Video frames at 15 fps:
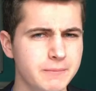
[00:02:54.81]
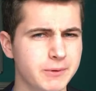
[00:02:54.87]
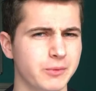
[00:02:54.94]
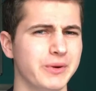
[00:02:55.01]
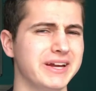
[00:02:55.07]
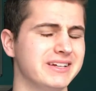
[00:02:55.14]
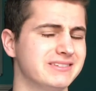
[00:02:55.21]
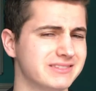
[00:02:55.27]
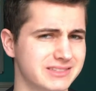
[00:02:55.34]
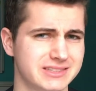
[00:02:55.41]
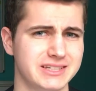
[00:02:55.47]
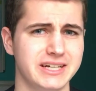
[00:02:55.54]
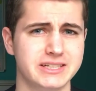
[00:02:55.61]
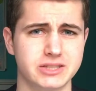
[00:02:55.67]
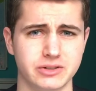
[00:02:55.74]
But wait,
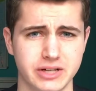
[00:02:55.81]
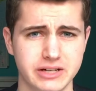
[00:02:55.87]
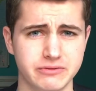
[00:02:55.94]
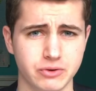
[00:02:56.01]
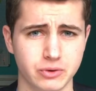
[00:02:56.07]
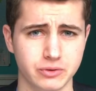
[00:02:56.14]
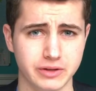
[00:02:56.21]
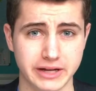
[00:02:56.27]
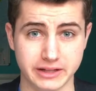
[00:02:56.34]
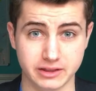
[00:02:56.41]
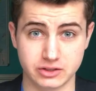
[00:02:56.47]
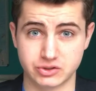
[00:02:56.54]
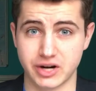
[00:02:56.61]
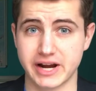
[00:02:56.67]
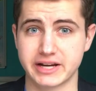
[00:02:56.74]
snakes are evil, like the
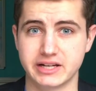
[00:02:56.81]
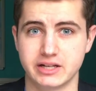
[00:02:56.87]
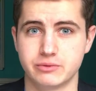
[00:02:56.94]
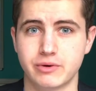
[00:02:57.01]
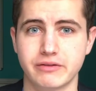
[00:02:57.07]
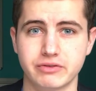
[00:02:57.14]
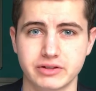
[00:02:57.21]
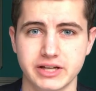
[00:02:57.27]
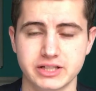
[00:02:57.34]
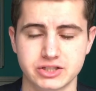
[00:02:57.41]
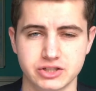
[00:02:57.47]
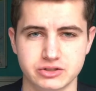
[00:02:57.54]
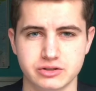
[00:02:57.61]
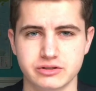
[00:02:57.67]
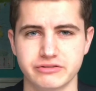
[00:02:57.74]
dragon in
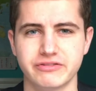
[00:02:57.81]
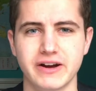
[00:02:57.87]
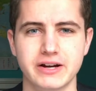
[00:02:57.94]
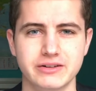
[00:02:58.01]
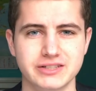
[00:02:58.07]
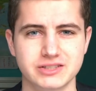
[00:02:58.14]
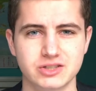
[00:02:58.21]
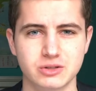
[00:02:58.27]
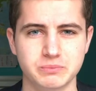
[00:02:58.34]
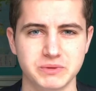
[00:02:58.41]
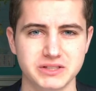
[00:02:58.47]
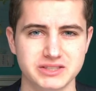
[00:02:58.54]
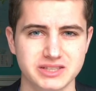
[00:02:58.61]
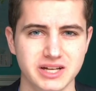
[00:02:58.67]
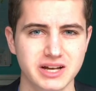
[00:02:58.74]
Revelations or the fiery
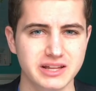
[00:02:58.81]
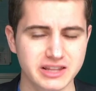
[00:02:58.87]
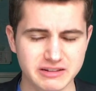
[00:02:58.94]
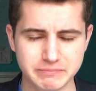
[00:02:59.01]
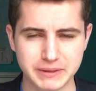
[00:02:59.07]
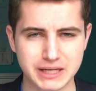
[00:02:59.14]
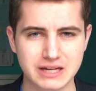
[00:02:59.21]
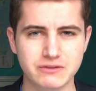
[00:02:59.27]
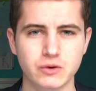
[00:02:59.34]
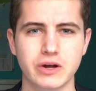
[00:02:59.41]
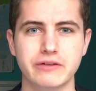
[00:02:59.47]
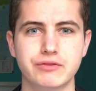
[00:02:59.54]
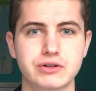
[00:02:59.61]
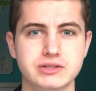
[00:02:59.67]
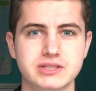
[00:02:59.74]
serpents. They've been evil
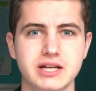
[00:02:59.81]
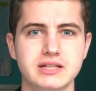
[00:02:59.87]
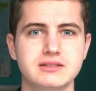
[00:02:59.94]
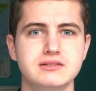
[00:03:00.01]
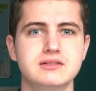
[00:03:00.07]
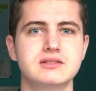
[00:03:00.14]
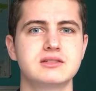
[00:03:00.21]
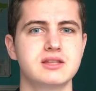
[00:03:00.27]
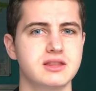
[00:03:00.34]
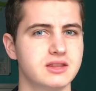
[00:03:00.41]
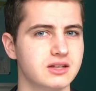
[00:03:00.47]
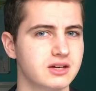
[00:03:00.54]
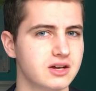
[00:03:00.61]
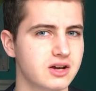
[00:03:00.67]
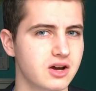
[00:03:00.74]
ever since
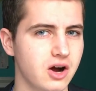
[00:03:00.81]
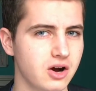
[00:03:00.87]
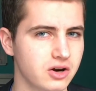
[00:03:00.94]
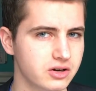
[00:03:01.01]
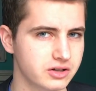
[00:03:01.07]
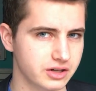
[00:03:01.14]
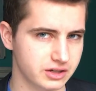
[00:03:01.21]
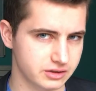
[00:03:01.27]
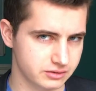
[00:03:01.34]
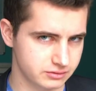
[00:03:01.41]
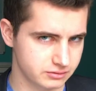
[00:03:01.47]
the Garden